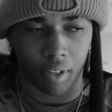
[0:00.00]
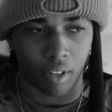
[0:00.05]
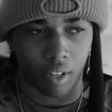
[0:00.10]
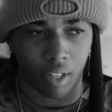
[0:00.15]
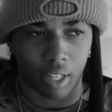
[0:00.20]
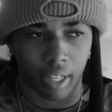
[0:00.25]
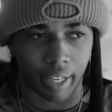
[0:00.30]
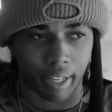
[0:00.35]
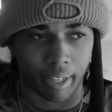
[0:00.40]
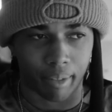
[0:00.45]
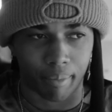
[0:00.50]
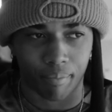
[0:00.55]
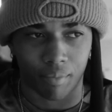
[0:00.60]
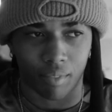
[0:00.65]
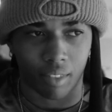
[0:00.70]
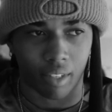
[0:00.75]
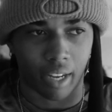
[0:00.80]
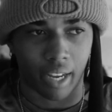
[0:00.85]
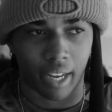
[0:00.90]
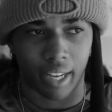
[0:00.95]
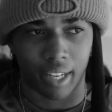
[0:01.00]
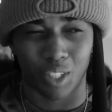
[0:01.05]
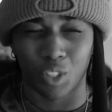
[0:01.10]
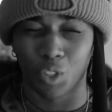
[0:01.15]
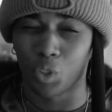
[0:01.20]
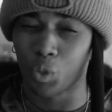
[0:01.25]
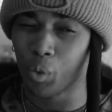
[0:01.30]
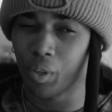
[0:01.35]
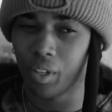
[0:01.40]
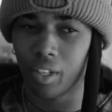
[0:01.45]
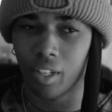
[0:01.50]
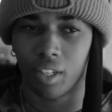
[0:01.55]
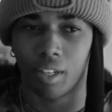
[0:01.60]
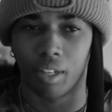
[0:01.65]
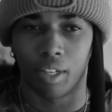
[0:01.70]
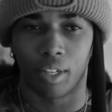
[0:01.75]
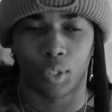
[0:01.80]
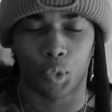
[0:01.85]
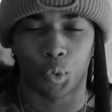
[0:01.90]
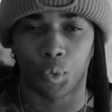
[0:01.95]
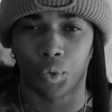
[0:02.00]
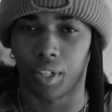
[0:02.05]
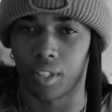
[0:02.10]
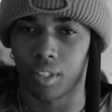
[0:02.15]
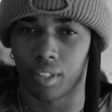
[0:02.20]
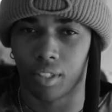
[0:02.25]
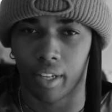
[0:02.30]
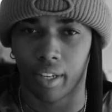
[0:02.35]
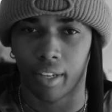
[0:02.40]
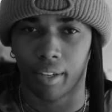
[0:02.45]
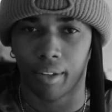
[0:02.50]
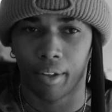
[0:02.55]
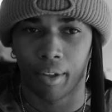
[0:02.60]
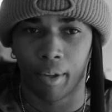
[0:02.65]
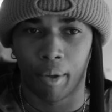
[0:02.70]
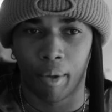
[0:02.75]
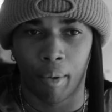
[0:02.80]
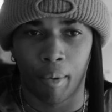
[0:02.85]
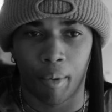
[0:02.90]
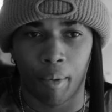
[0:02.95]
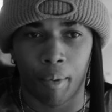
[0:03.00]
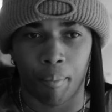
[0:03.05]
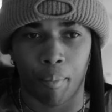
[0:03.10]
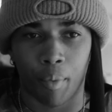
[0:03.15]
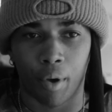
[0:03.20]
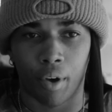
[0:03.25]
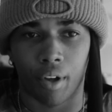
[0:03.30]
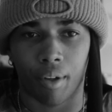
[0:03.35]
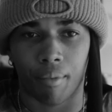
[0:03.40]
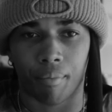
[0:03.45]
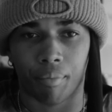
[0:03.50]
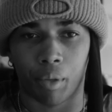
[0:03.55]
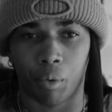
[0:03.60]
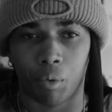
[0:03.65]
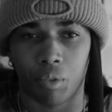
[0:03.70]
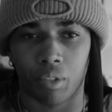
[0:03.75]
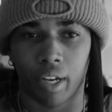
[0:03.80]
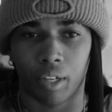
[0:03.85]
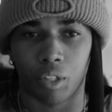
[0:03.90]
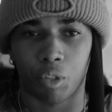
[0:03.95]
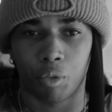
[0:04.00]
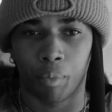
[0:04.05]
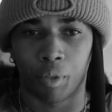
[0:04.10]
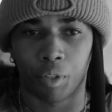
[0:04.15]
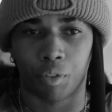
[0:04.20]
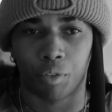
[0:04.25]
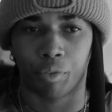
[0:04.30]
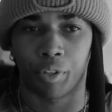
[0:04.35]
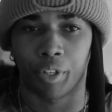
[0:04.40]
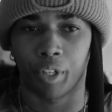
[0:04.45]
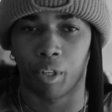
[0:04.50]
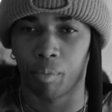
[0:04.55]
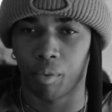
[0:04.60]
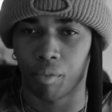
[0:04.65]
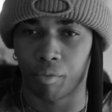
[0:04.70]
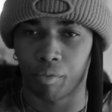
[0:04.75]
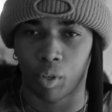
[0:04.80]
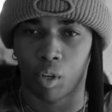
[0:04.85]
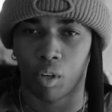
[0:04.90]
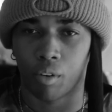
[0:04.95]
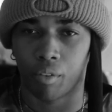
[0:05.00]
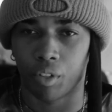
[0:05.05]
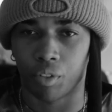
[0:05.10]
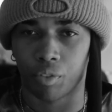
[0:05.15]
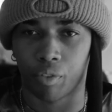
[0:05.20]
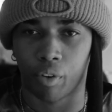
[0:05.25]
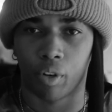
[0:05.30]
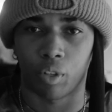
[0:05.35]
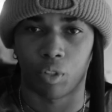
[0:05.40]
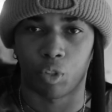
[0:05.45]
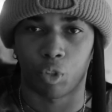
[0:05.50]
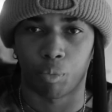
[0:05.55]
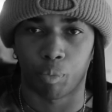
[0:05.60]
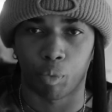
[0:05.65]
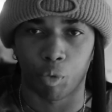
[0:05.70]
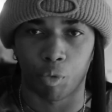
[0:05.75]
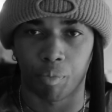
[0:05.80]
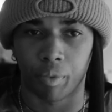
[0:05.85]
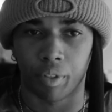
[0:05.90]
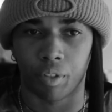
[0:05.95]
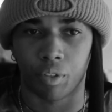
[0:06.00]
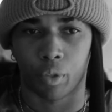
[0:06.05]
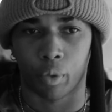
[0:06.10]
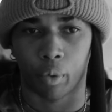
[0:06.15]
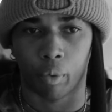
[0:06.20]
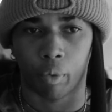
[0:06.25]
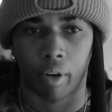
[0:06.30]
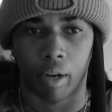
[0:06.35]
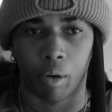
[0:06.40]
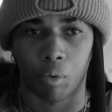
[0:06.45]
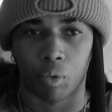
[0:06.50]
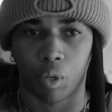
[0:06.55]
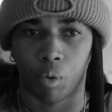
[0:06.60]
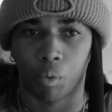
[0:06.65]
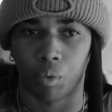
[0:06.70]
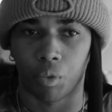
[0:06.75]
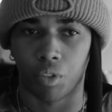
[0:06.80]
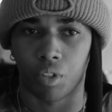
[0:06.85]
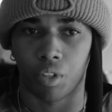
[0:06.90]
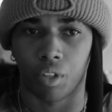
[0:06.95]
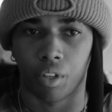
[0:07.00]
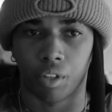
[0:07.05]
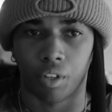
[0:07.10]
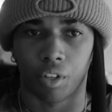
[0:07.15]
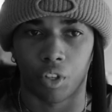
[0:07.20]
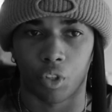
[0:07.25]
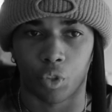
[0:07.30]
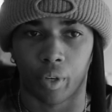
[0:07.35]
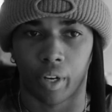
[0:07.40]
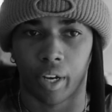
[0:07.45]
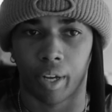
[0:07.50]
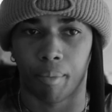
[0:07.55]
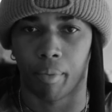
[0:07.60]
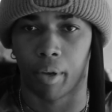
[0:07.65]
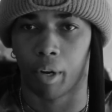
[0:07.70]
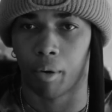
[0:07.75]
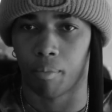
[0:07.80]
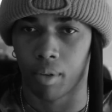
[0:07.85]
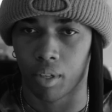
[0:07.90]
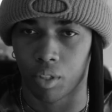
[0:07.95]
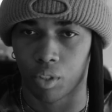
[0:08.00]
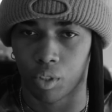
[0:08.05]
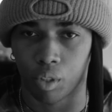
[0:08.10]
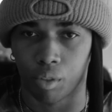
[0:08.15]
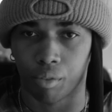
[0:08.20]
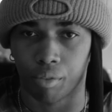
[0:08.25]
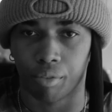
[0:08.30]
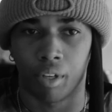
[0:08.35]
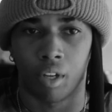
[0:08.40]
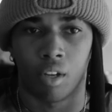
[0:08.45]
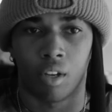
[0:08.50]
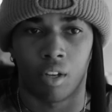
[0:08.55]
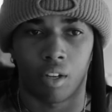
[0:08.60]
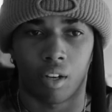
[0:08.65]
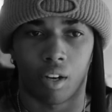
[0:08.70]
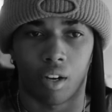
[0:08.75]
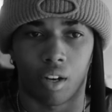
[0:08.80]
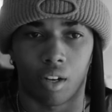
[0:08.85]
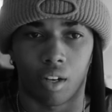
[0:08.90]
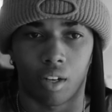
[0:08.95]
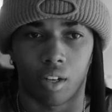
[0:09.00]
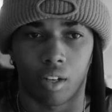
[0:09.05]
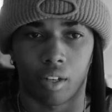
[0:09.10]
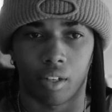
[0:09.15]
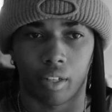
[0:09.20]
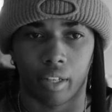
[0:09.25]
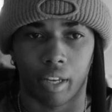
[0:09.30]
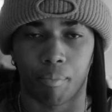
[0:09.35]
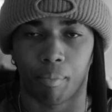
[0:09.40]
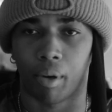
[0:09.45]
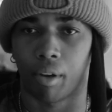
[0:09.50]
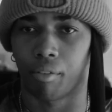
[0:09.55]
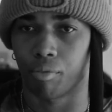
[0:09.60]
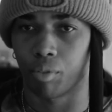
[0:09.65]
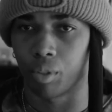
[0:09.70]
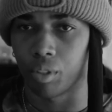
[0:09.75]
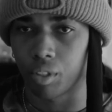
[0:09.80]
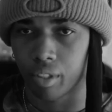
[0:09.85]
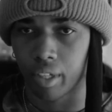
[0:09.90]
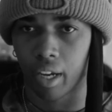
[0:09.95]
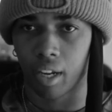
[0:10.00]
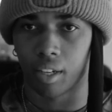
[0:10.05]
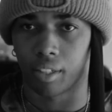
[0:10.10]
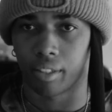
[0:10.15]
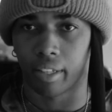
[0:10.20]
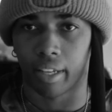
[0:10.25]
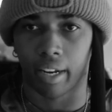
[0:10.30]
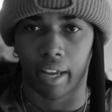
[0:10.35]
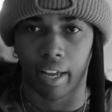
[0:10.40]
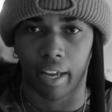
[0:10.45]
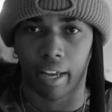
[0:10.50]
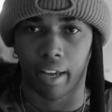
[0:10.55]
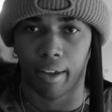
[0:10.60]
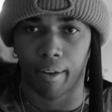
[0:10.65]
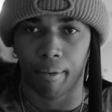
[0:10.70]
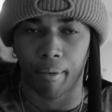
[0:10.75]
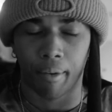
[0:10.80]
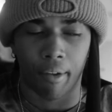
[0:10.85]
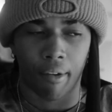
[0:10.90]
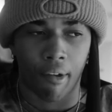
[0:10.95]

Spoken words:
Like, I enjoyed it to an extent, but there was not too much freedom involved as far as your movement. So I was always seeking to try and better myself in my freestyling that I had.